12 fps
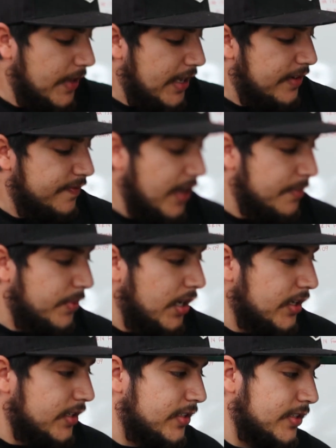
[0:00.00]
85
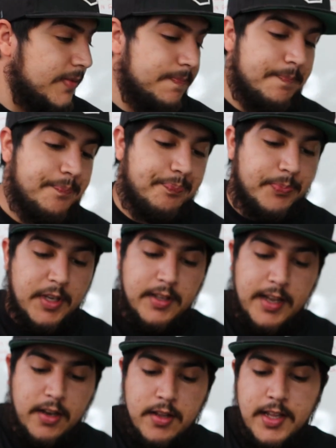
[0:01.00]
bucks. You're
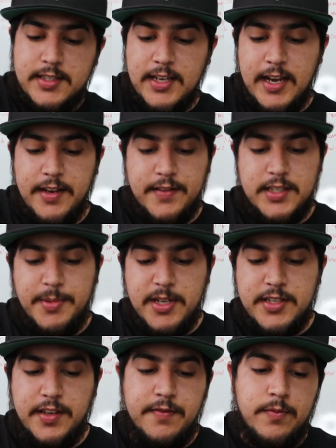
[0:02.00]
like, oh, that's kind of
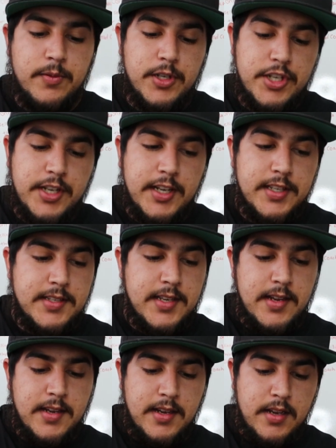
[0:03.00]
expensive, which it is.
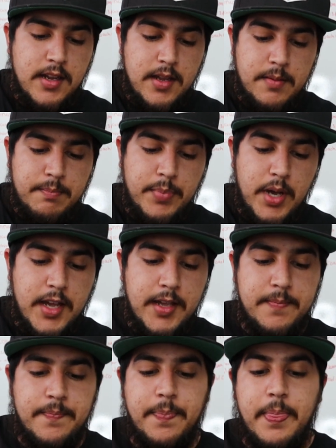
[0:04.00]

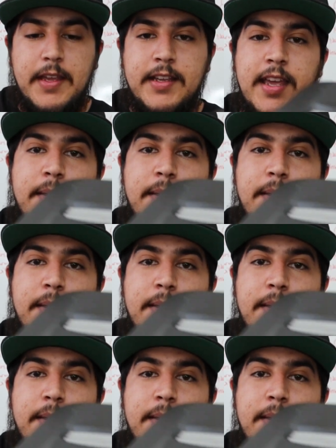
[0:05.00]
But it